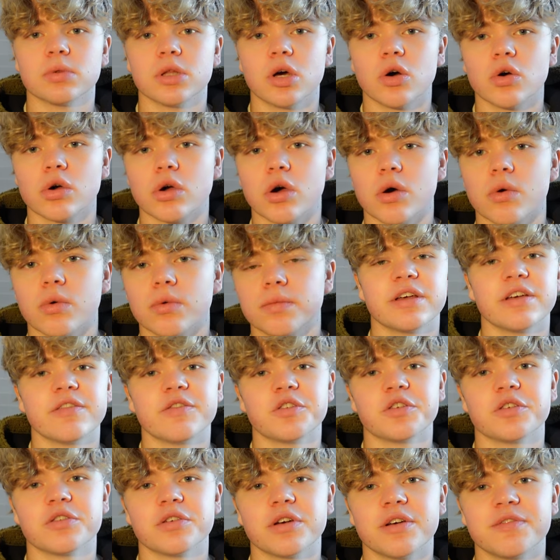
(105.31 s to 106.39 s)
logo. If
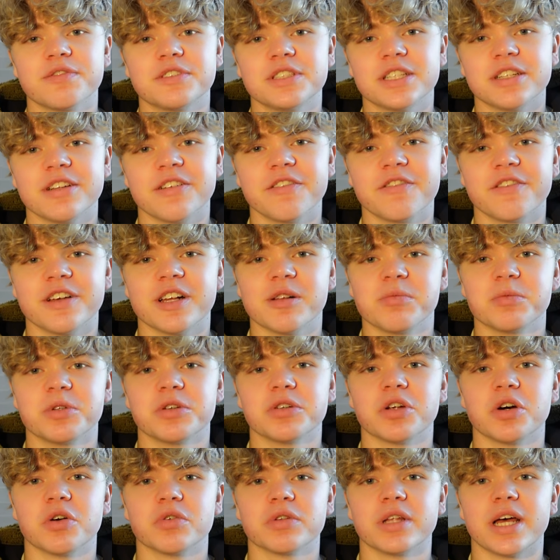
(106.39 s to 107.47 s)
you have seen the film, you
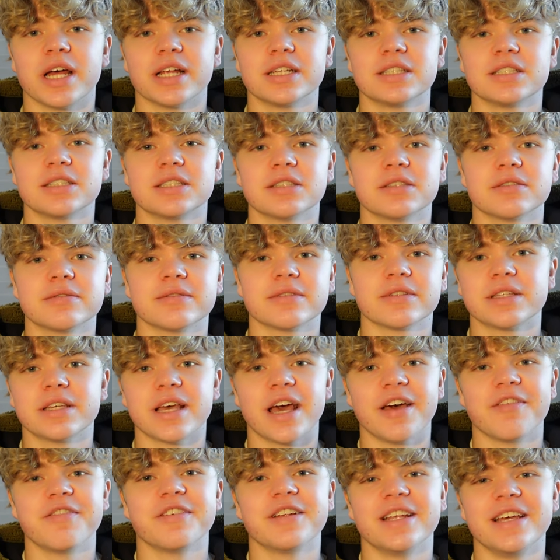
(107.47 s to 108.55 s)
know that
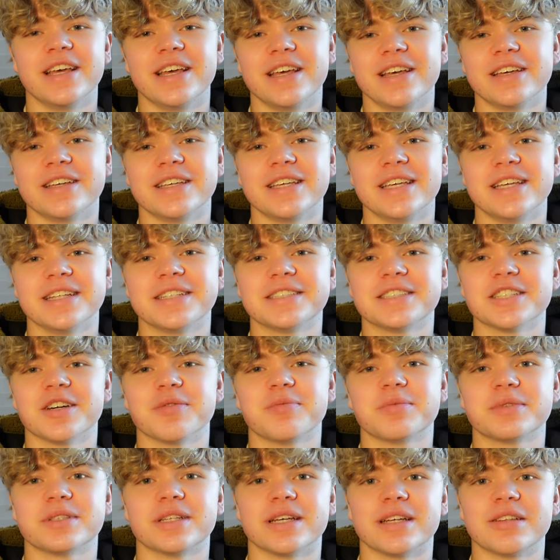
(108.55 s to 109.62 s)
Kevin heats
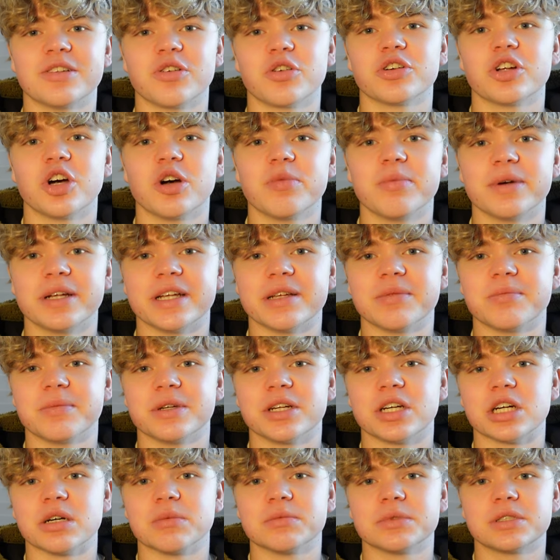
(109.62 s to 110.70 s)
up the doorknob and it
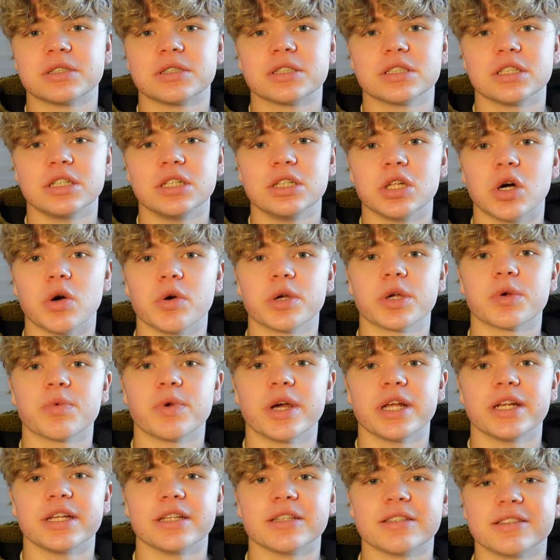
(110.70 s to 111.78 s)
becomes glowing
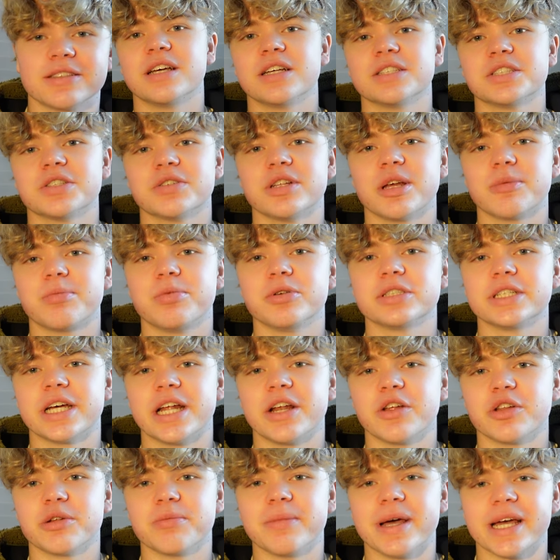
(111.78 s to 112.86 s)
red. And so they put that
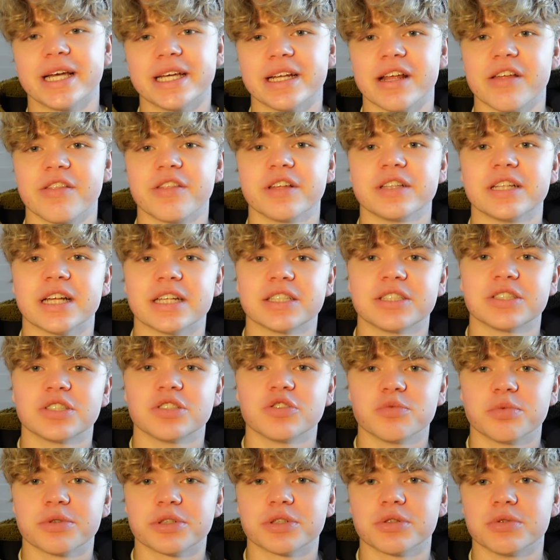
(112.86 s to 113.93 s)
on the back and I think that's
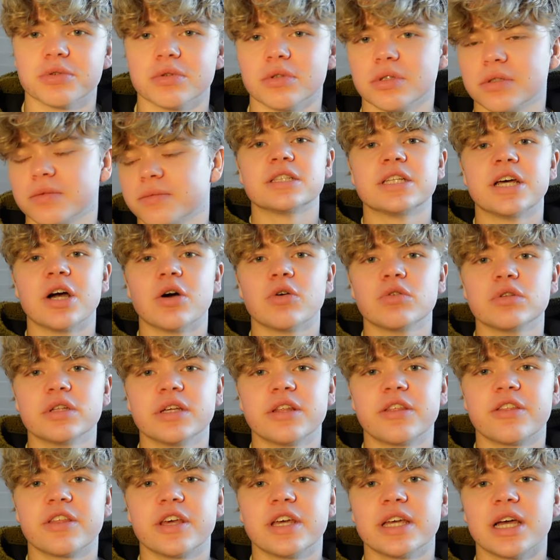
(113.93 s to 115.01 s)
super cool. The only
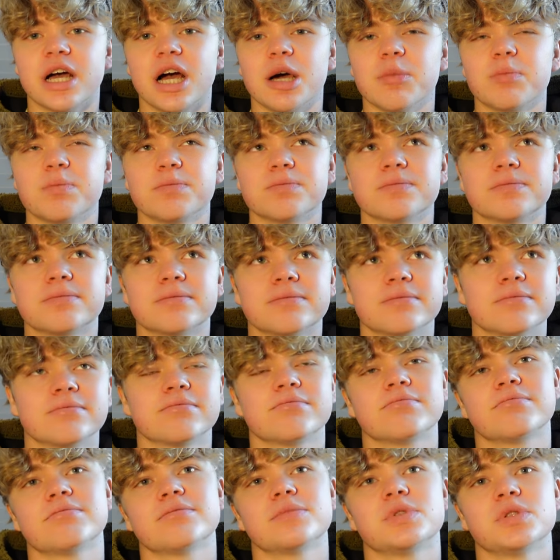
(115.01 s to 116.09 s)
thing
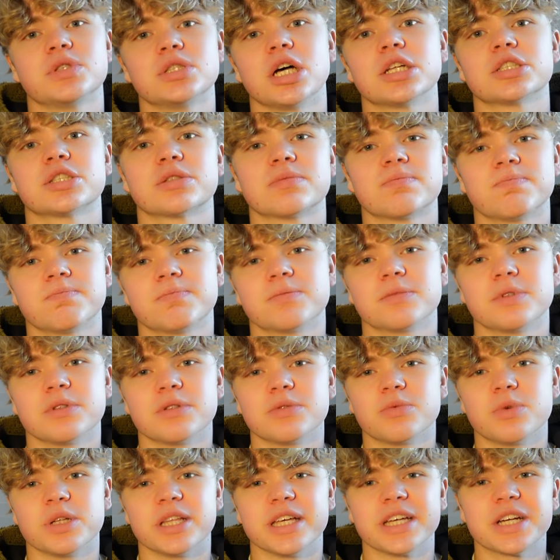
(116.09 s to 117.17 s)
I'm not
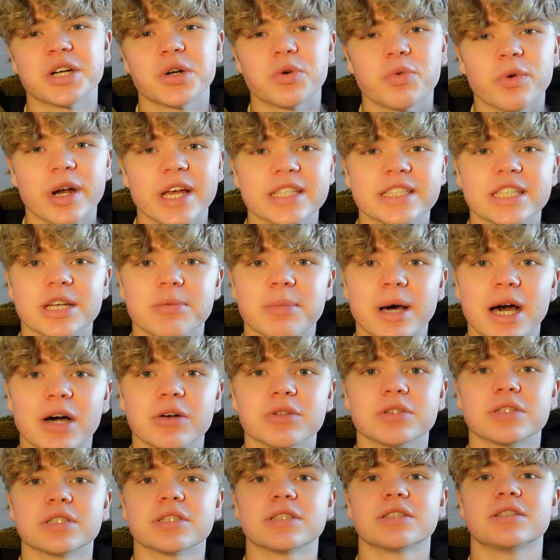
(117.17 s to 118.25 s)
really crazy
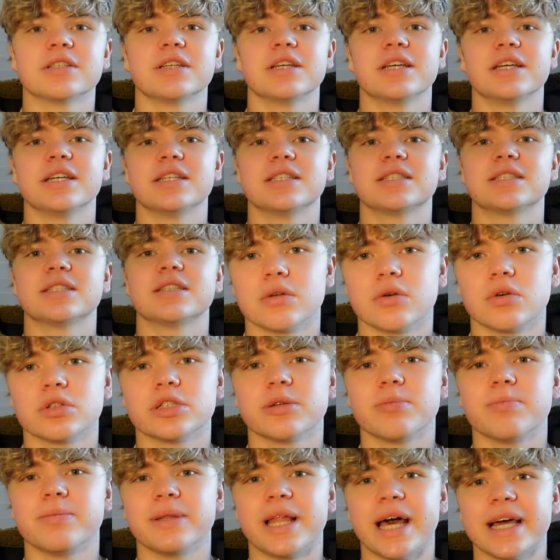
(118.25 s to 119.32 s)
about is all
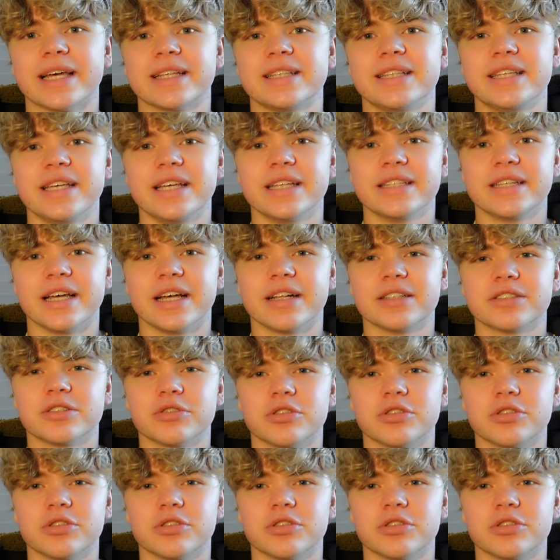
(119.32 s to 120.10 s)
the black details